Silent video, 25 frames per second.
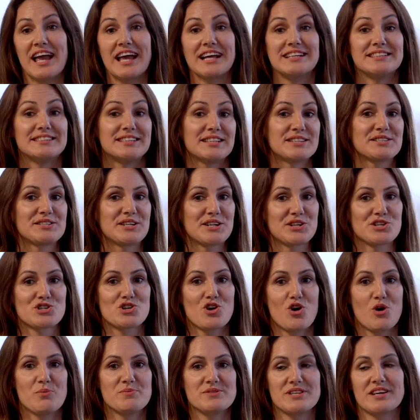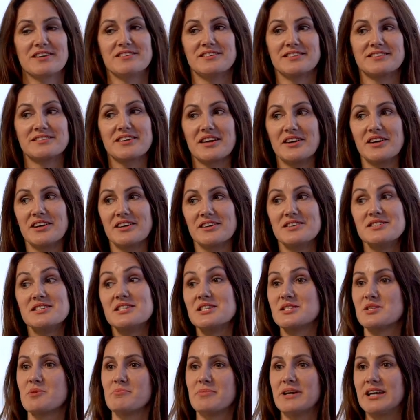existing jobs are just going to
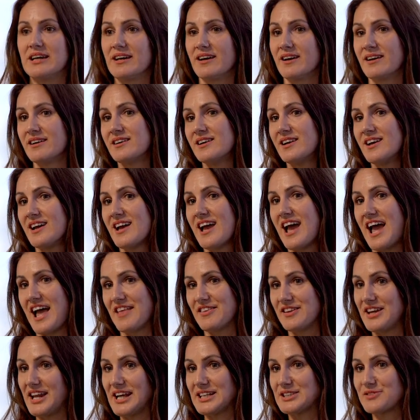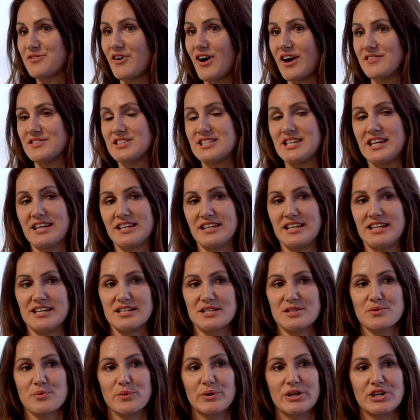disappear in the next five to ten
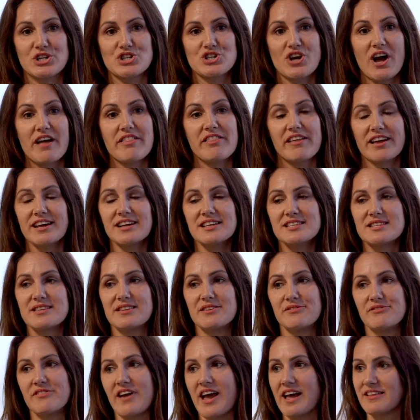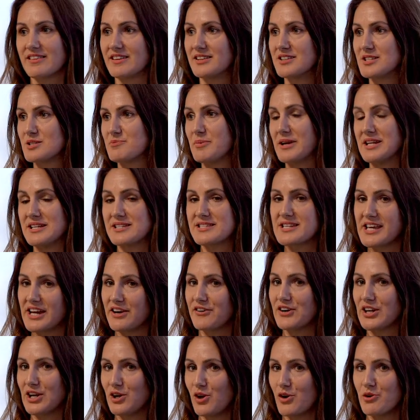years, which I think is the fact that has been
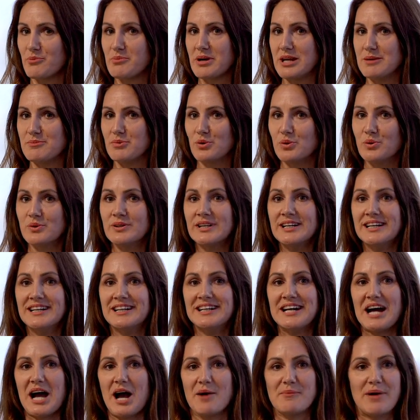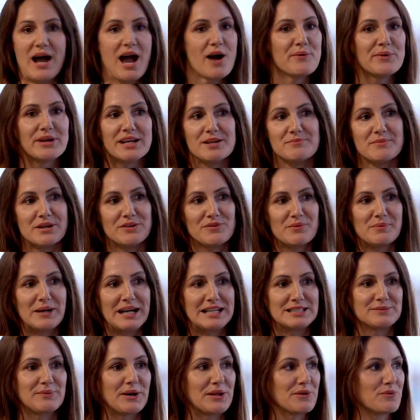scaring a lot of people. Um, are we going to be
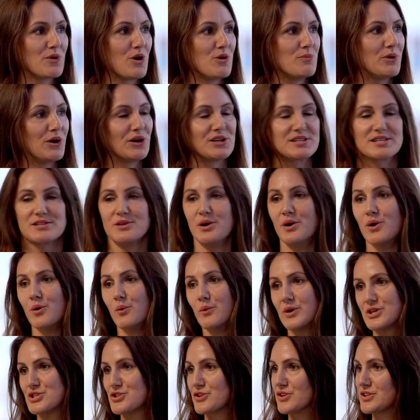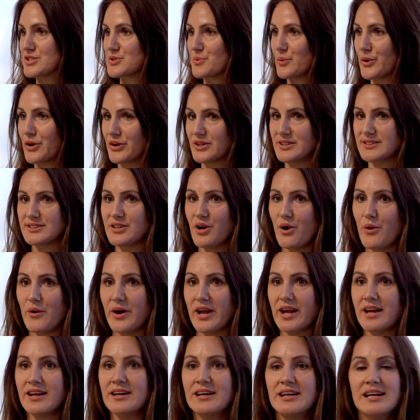replaced by the robots? Which of this work is
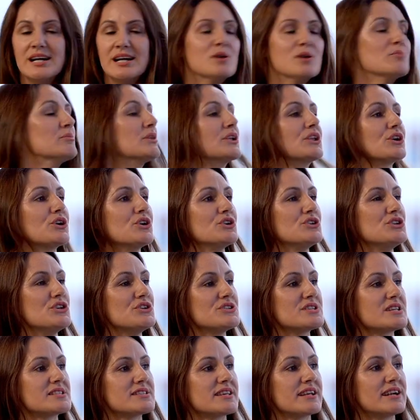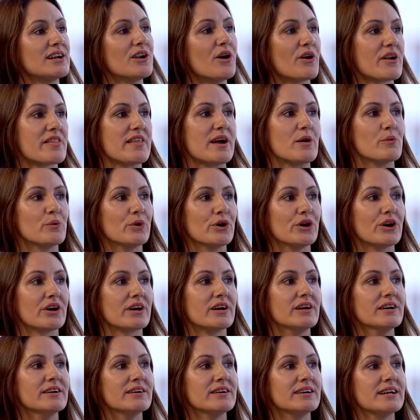going? But the good news is that a lot of that
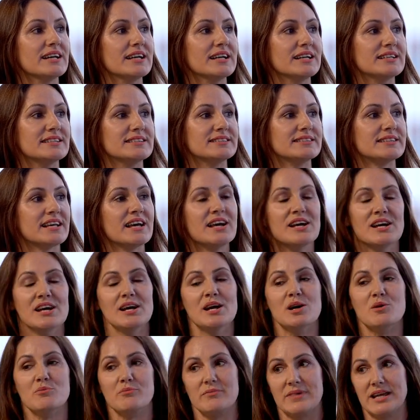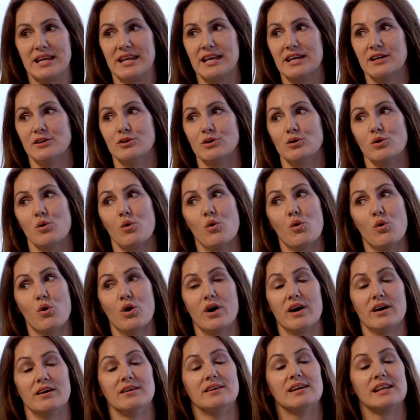work is menial
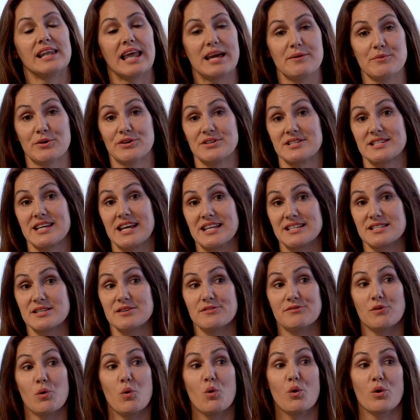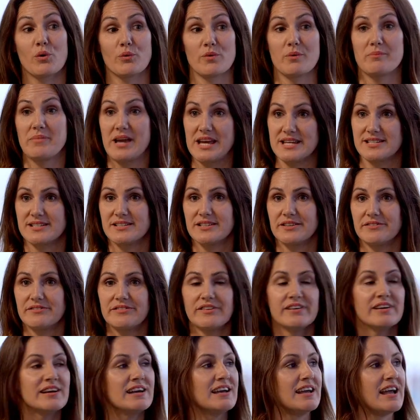or labour intensive or
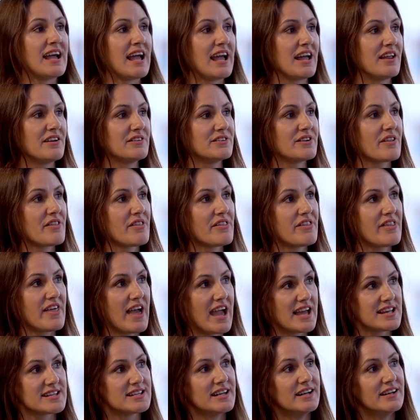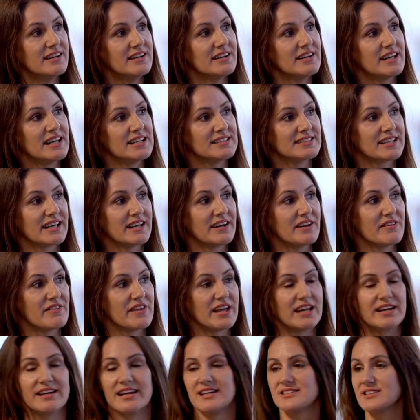repetitive, and that is going to
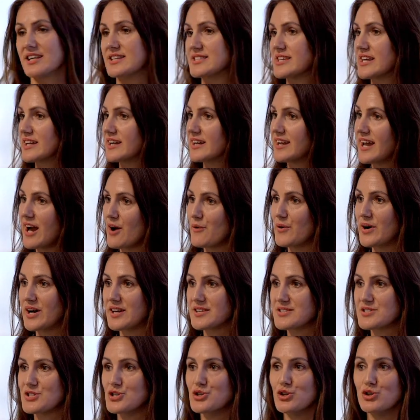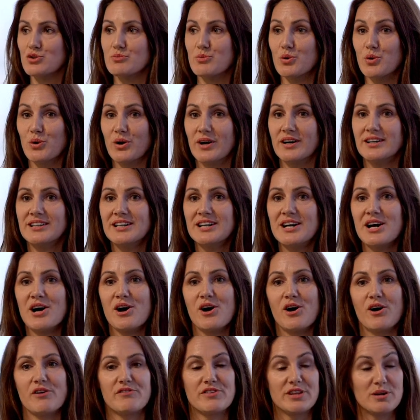then, as I said, allow us to do more
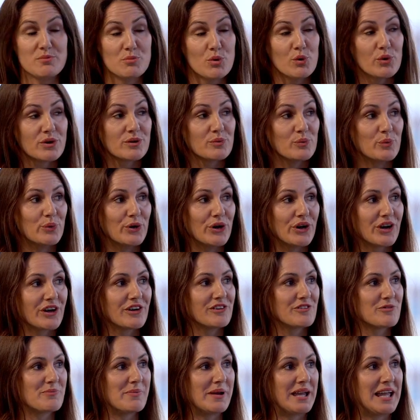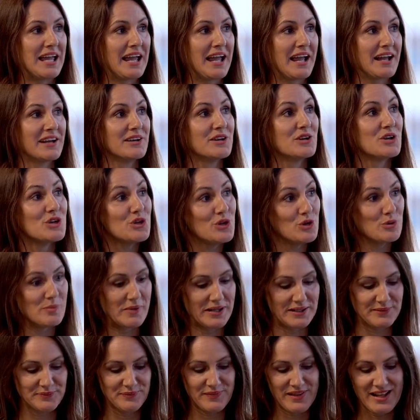of the important work of being
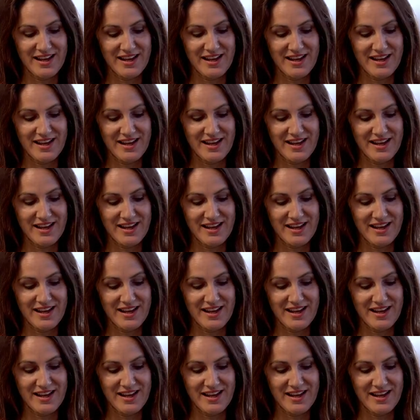human.